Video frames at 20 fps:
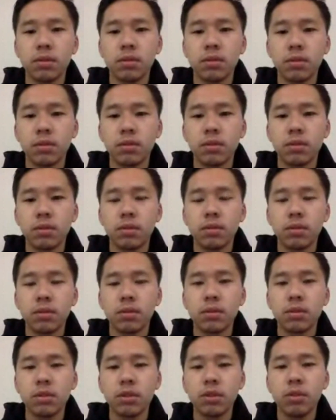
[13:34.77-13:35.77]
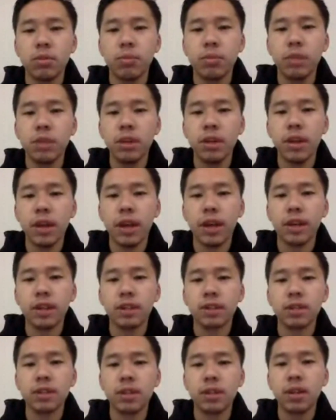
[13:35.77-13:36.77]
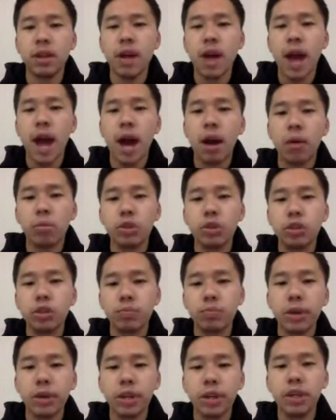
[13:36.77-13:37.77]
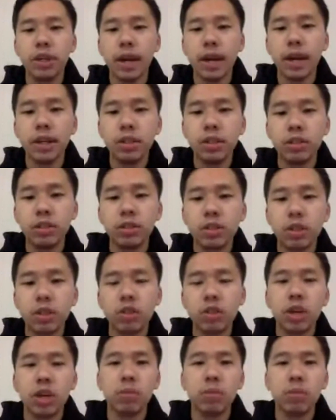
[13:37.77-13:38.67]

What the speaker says: So me ask it how much money I need to start dropshipping.